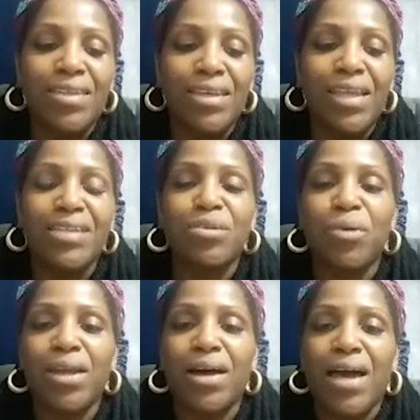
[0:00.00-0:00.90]
I think that's the
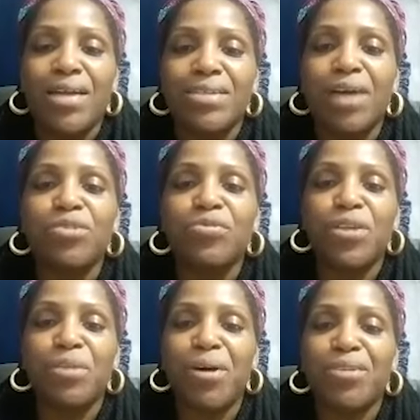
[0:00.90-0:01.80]
one I'll ask. How do you
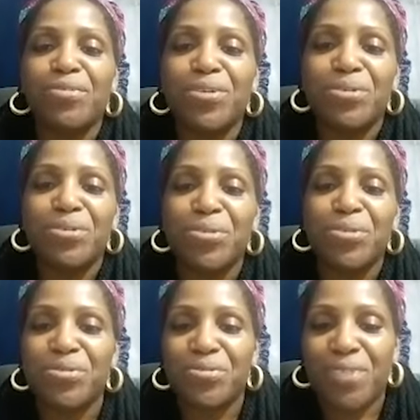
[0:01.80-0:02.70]
feel about the future of
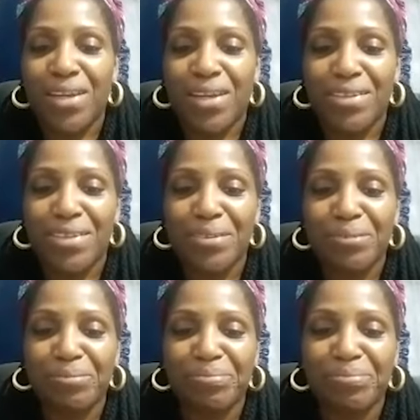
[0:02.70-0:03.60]
social finance?